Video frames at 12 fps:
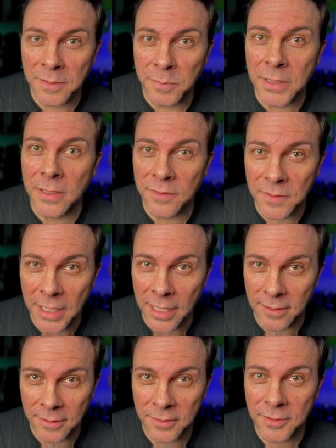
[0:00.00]
millions of
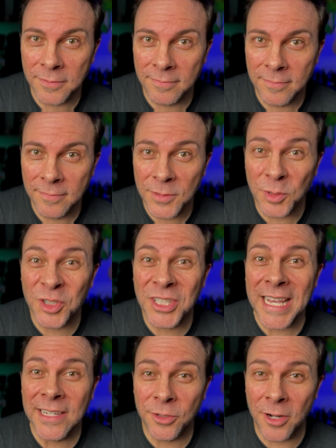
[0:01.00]
dollars. So stakes are